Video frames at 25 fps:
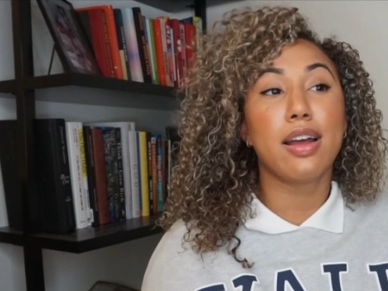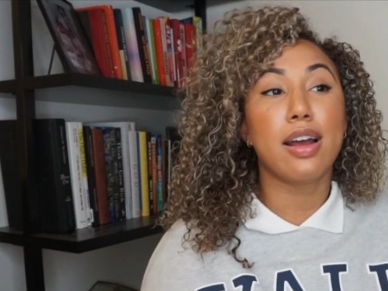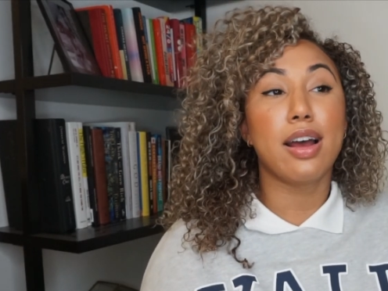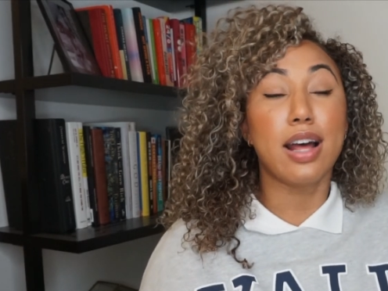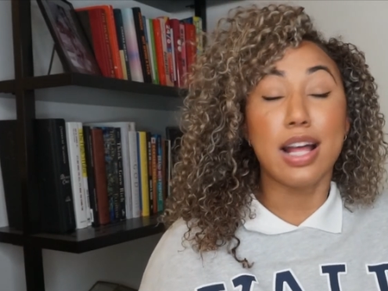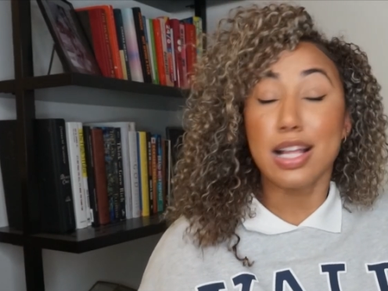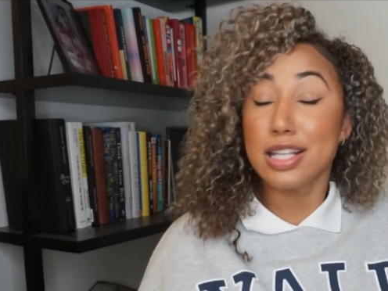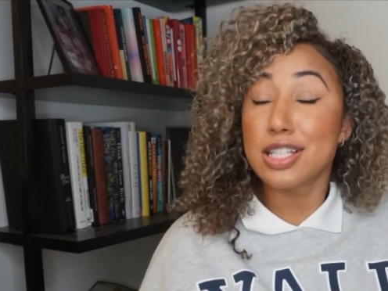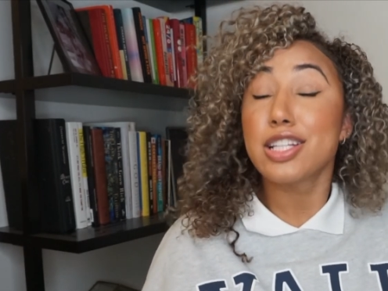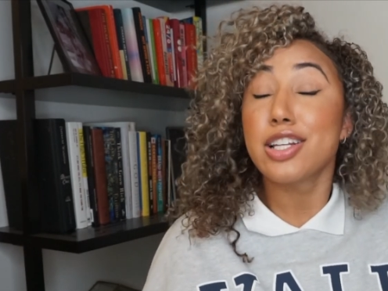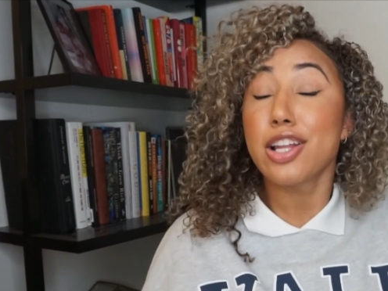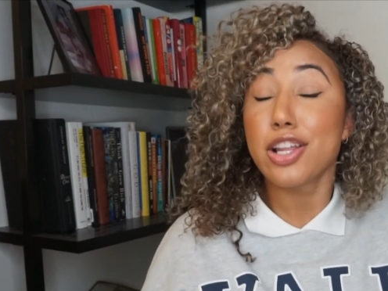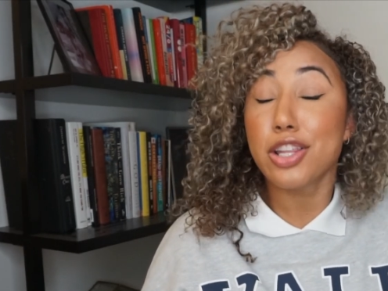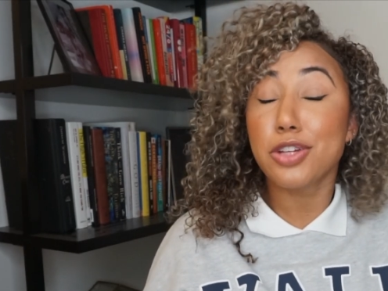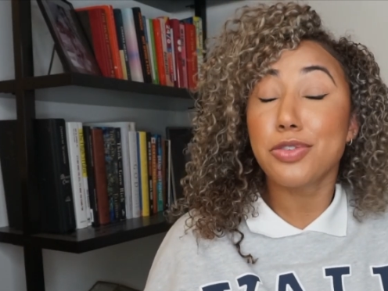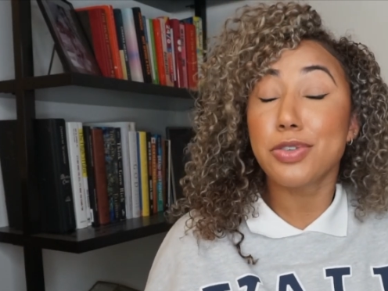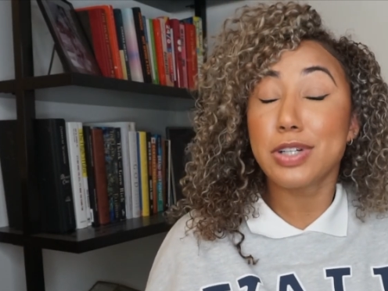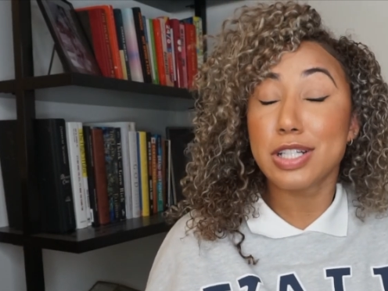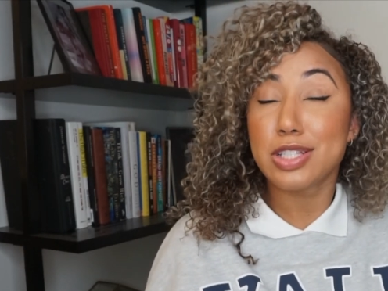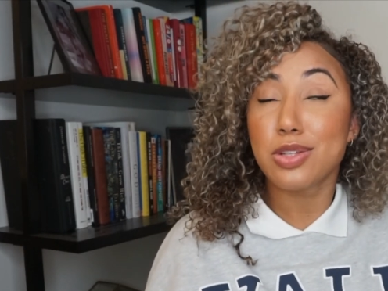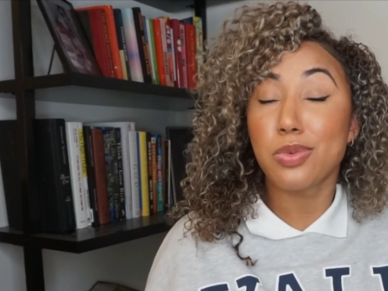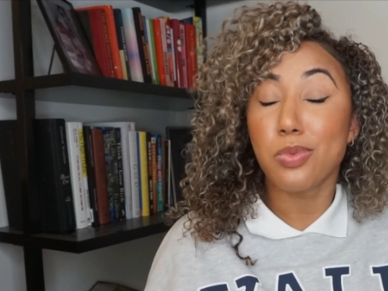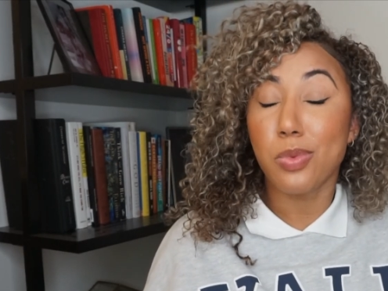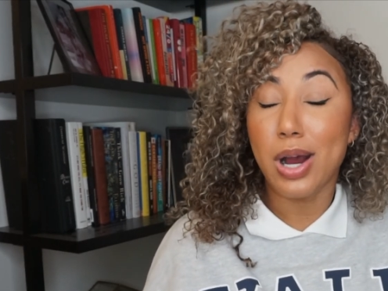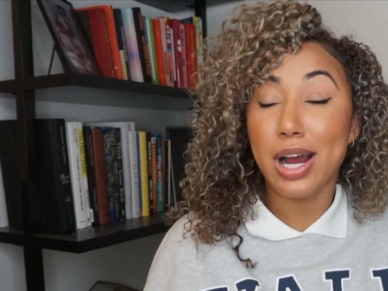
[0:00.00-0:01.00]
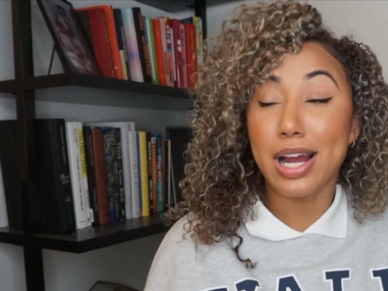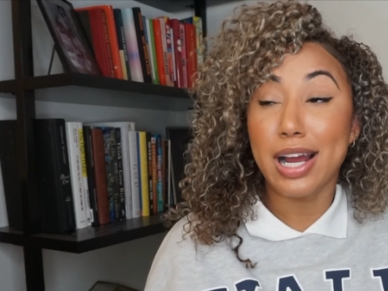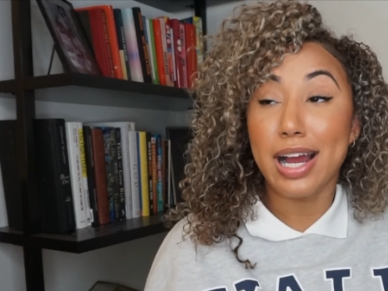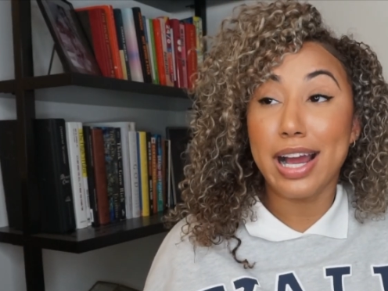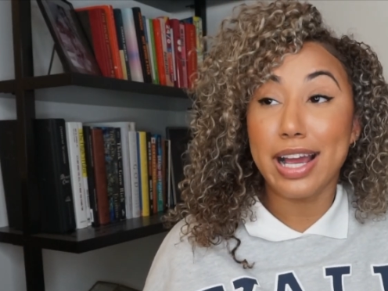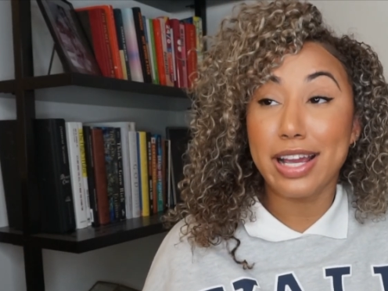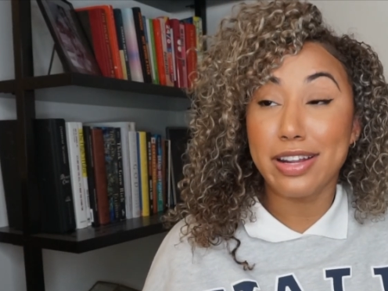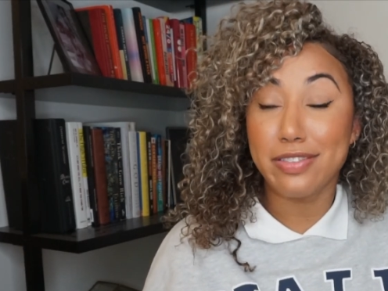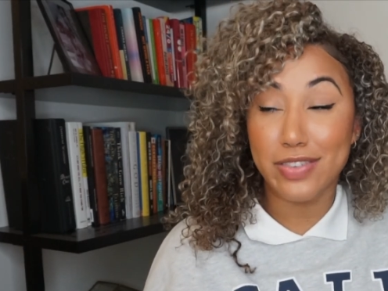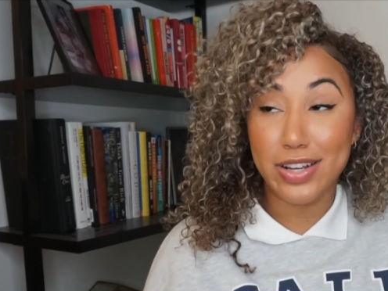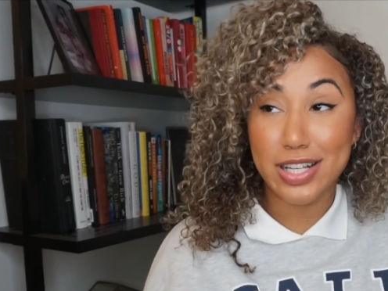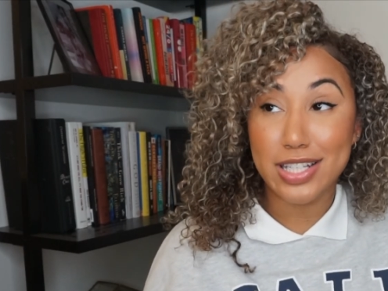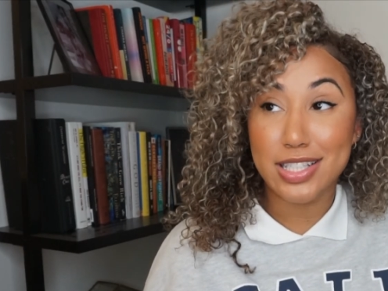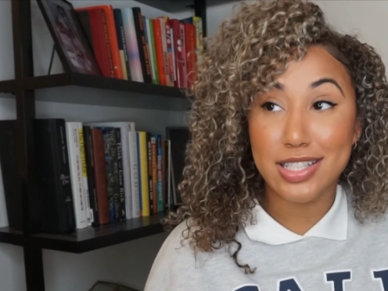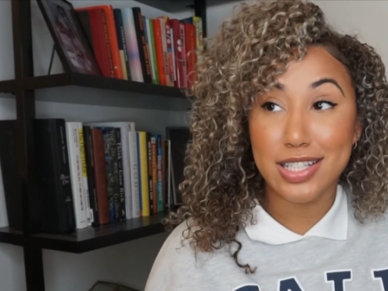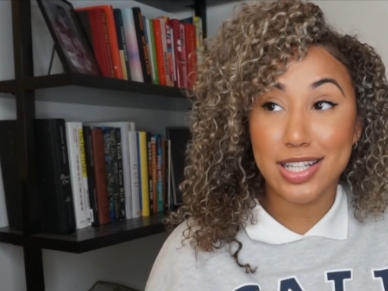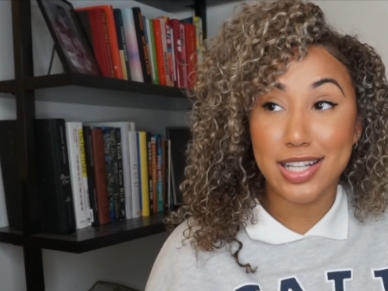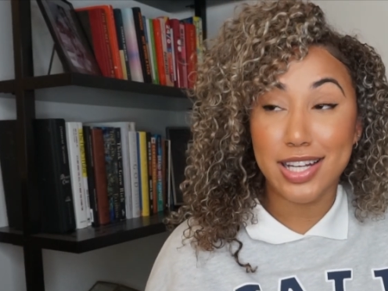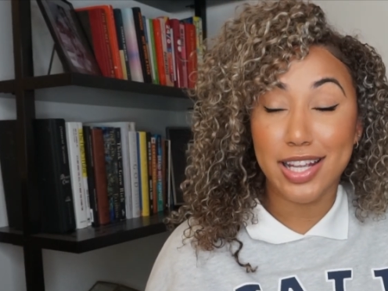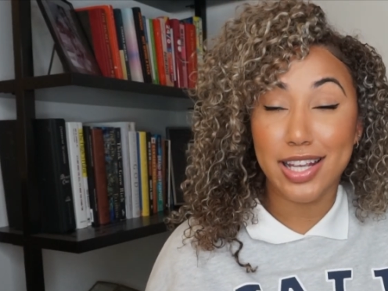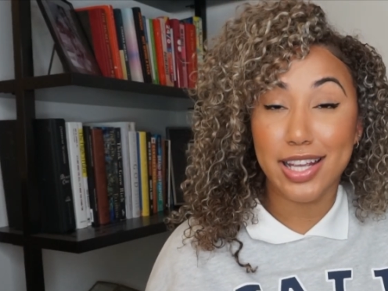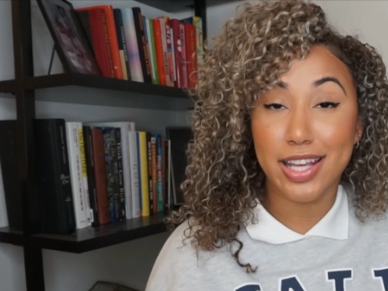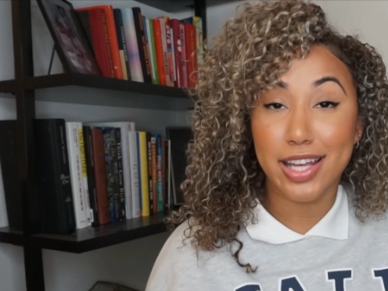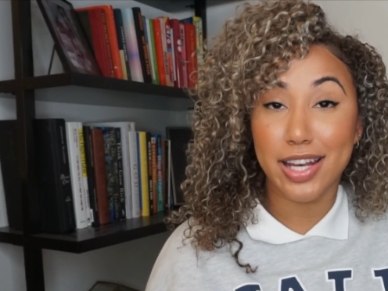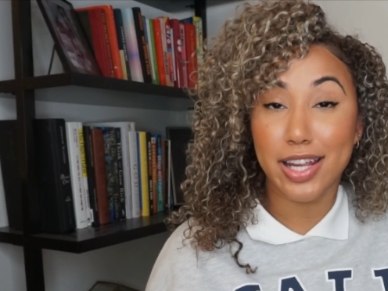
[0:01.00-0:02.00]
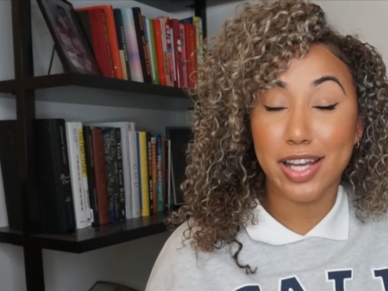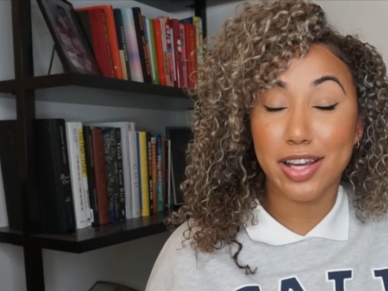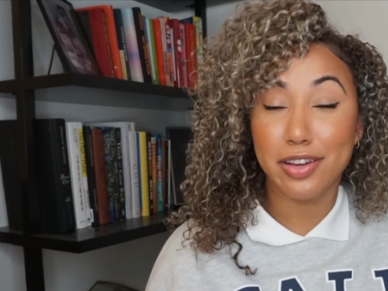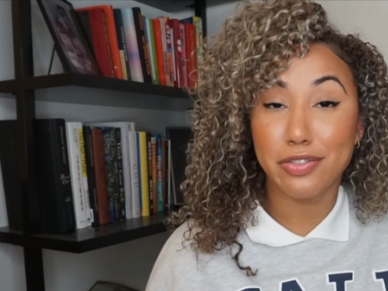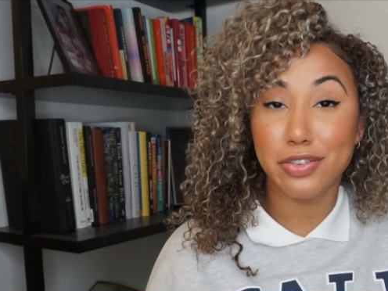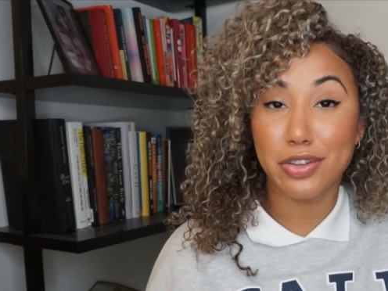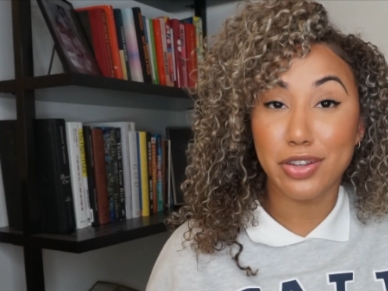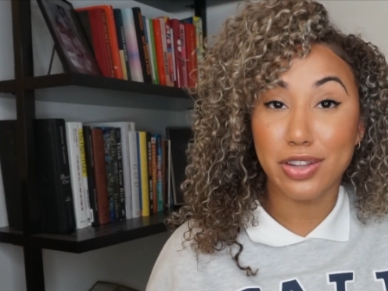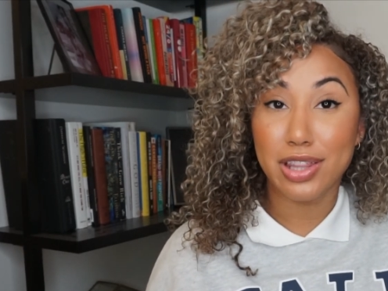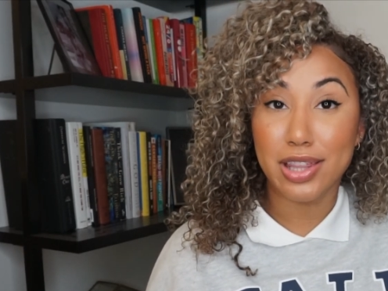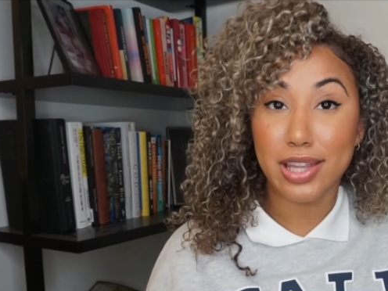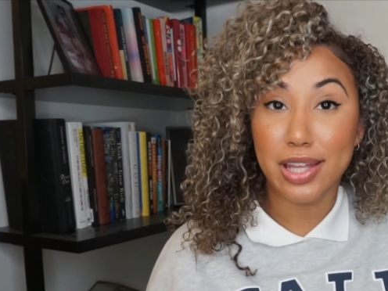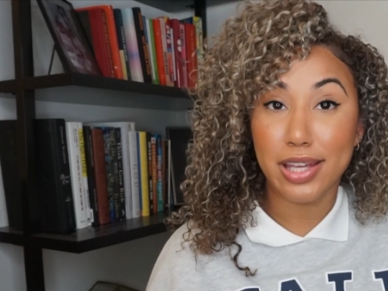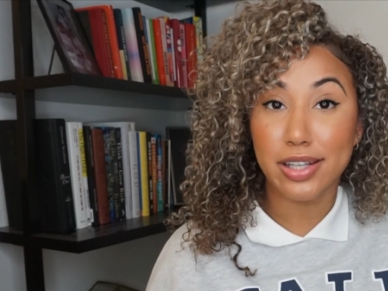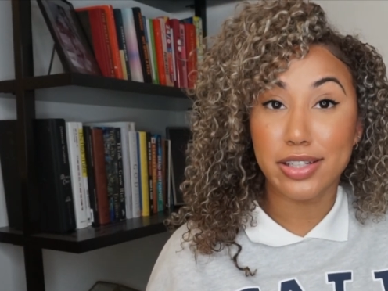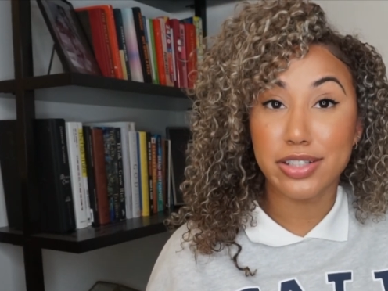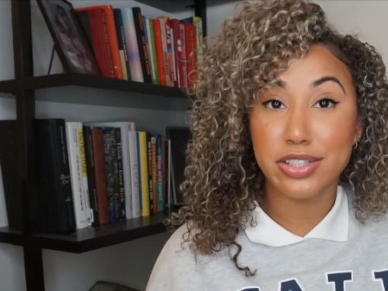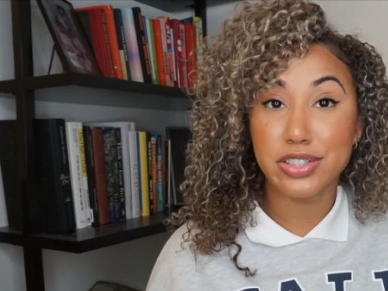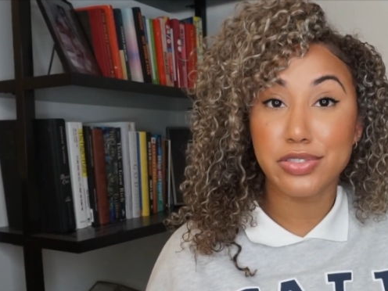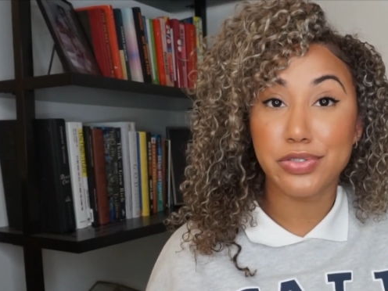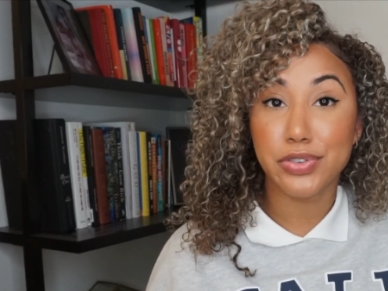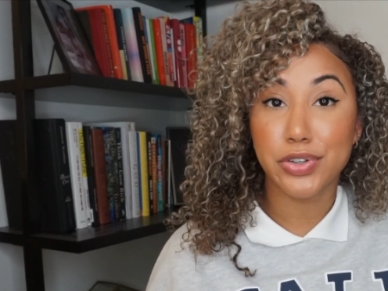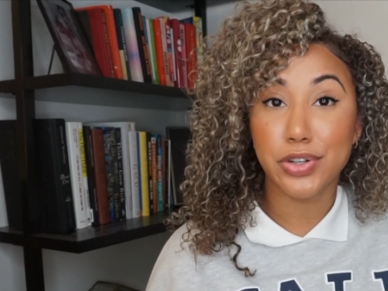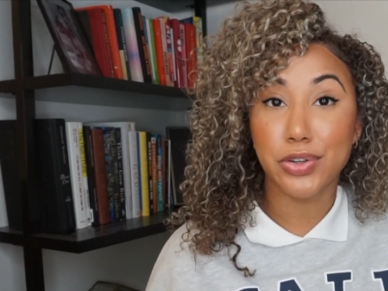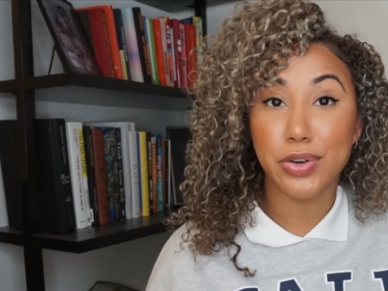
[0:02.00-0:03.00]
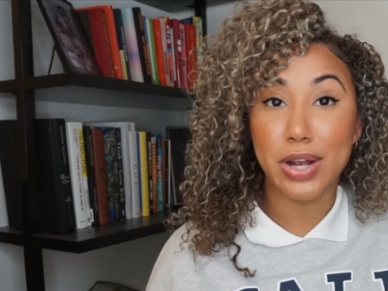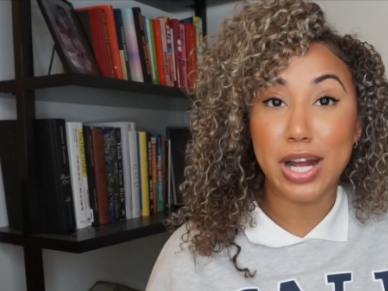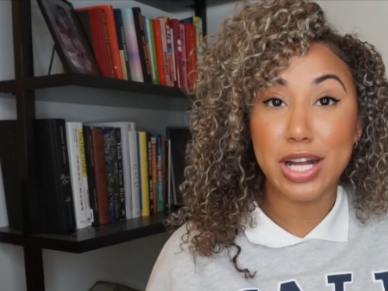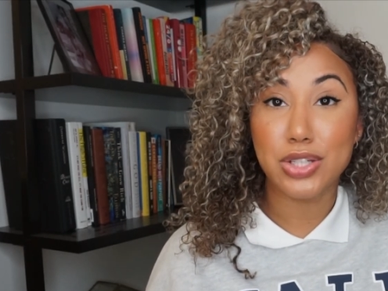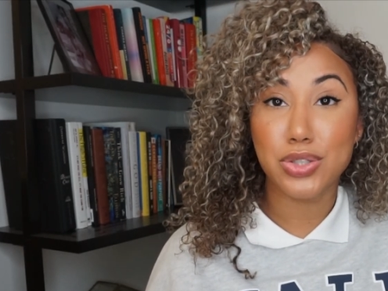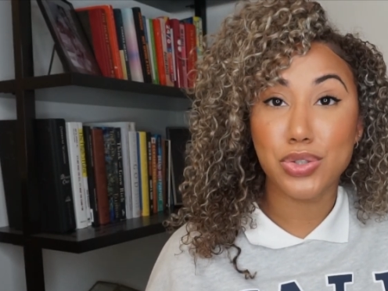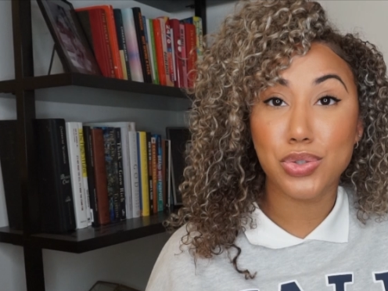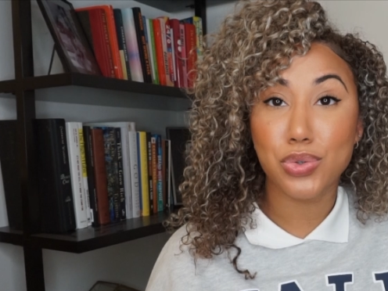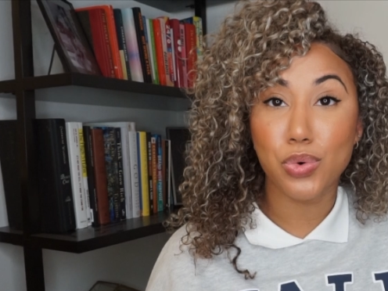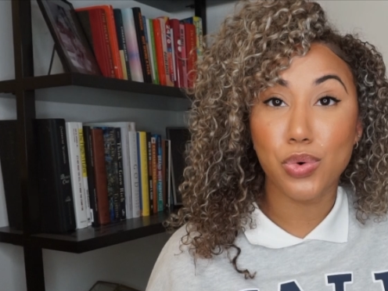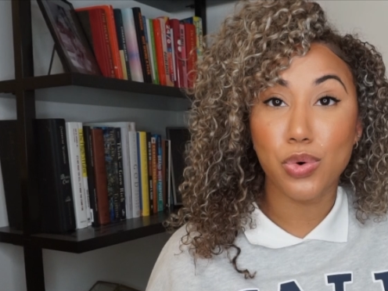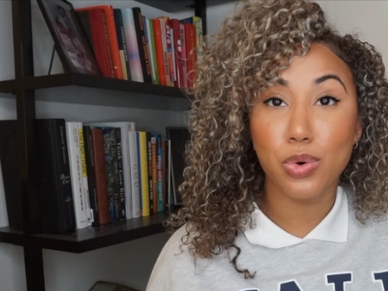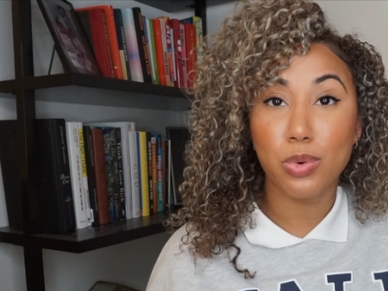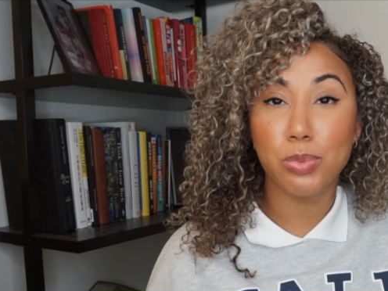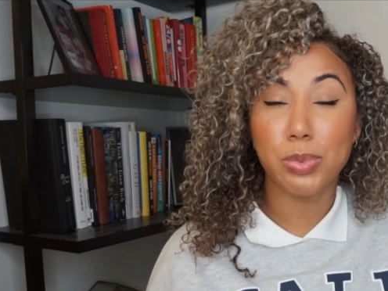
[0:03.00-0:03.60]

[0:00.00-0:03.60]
That's another reason why I invested in getting a few things for grad school,